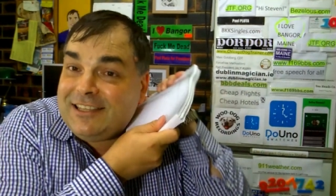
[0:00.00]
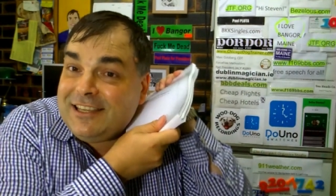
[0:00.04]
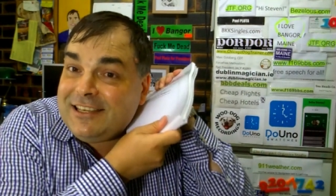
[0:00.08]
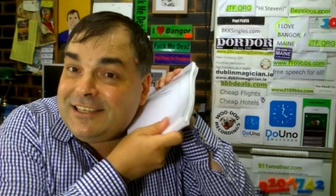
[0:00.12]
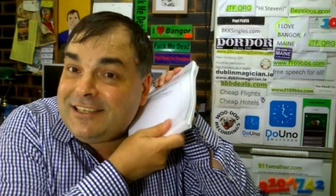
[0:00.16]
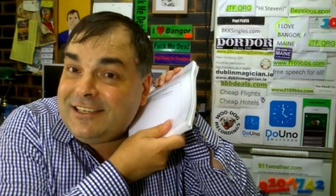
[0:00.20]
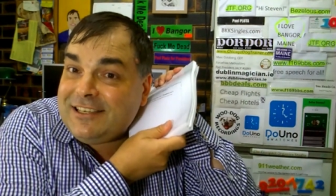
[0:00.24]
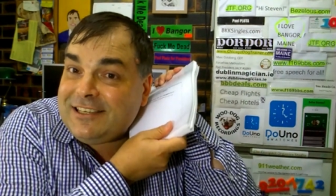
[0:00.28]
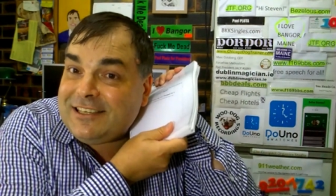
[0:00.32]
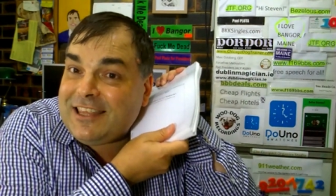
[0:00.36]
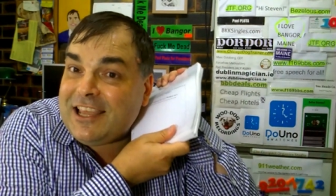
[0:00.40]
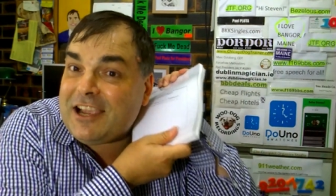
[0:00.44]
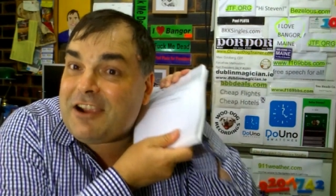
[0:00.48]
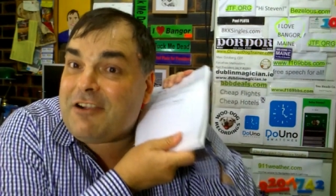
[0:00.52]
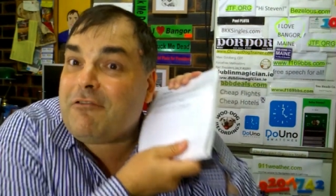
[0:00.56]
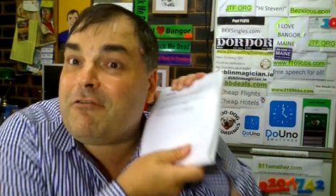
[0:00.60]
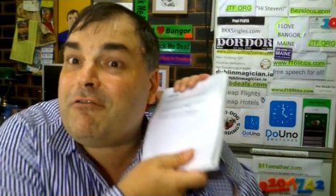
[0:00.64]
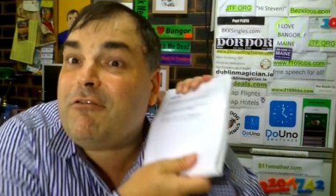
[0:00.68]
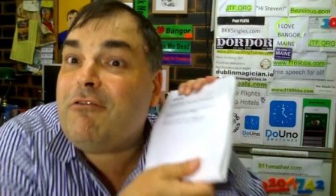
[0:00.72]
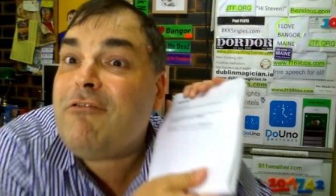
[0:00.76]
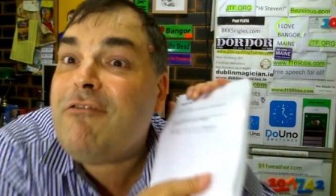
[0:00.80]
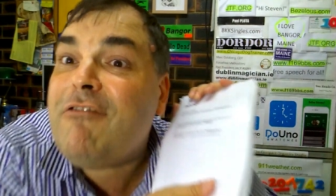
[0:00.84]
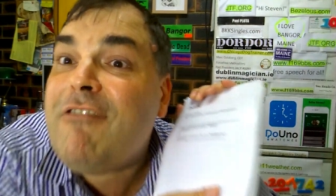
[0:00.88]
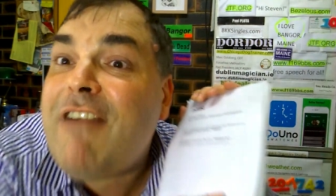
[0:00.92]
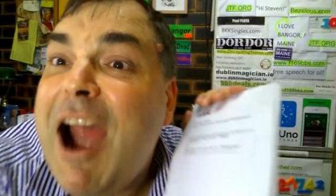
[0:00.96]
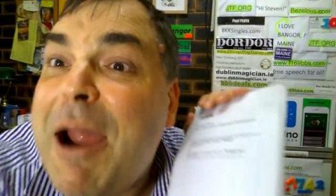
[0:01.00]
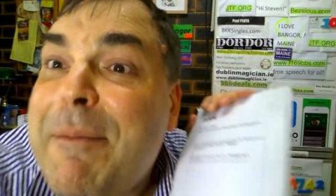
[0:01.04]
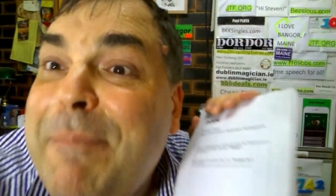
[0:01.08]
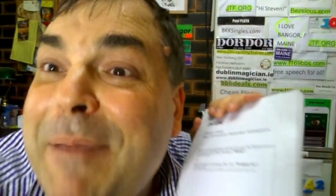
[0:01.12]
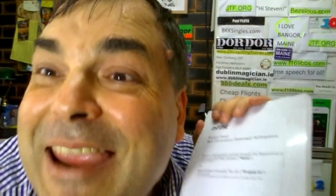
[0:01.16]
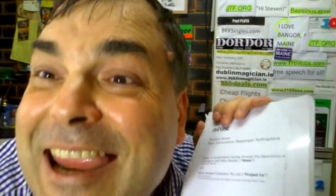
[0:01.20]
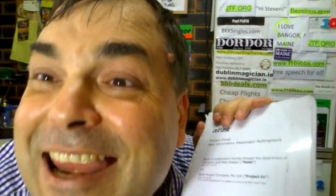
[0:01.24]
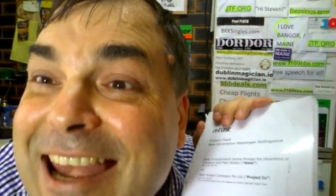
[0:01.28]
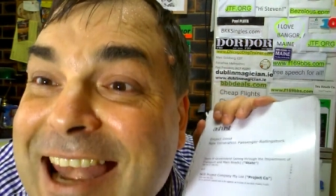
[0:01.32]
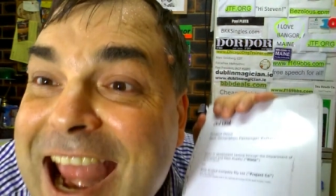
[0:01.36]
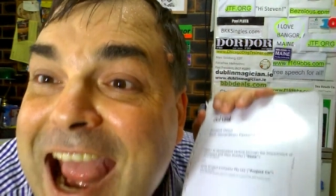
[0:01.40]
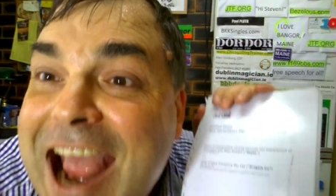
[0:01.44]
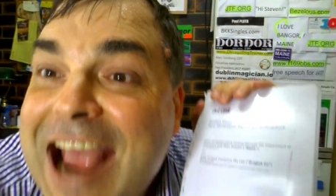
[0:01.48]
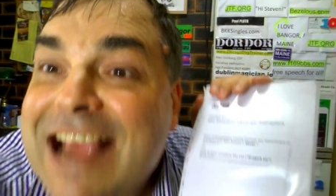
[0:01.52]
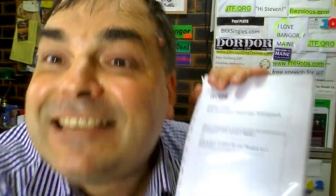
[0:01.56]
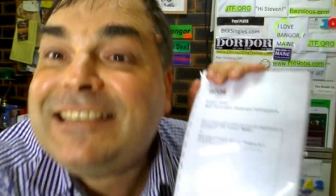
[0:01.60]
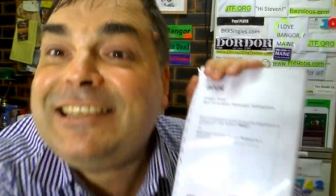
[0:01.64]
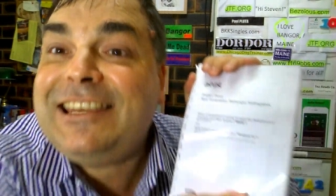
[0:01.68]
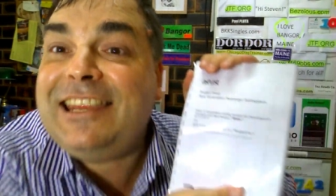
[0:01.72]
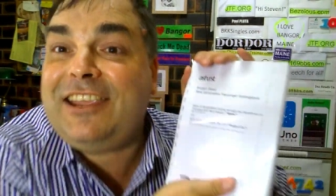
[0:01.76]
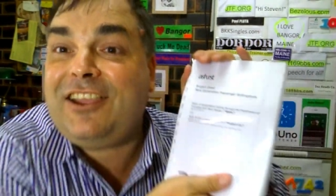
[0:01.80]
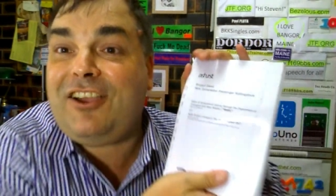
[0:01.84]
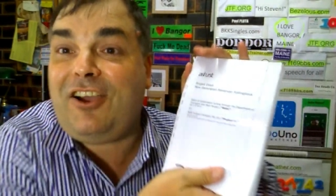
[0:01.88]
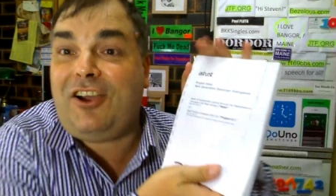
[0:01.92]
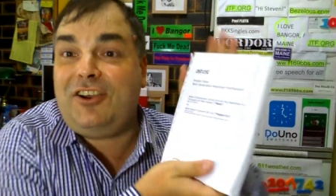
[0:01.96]
This is the grubby,
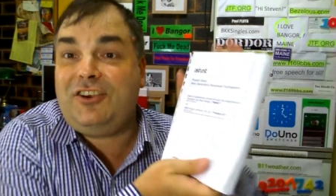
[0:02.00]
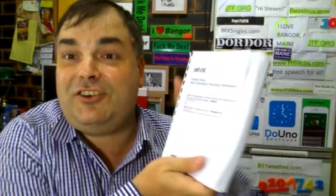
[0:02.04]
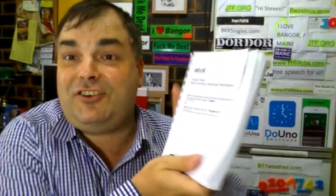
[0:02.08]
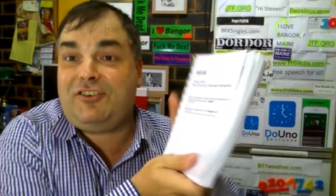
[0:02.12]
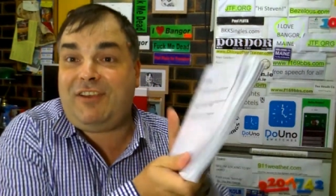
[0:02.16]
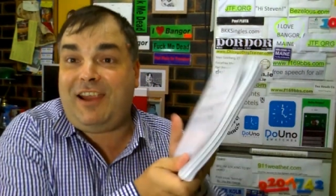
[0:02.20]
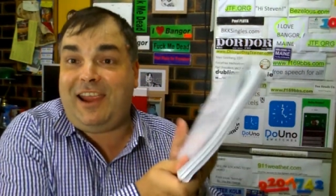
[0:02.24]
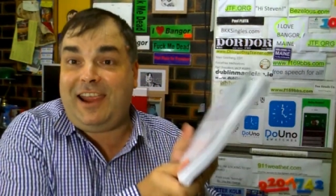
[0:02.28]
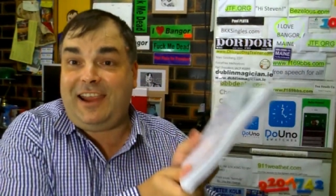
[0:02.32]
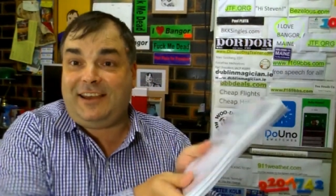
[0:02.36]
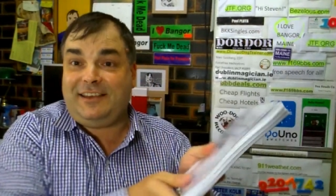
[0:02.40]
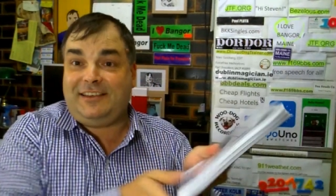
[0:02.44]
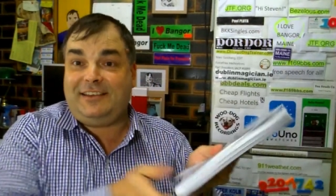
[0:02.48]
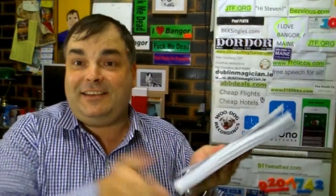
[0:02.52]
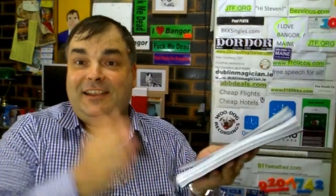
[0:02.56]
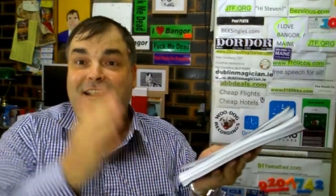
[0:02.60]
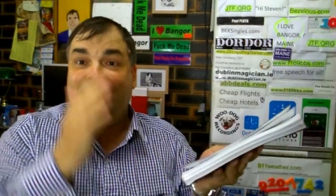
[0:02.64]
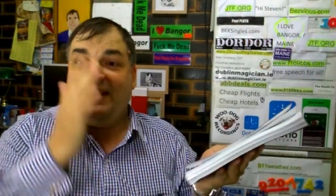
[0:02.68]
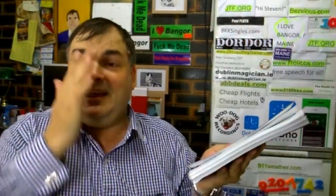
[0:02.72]
nasty contract.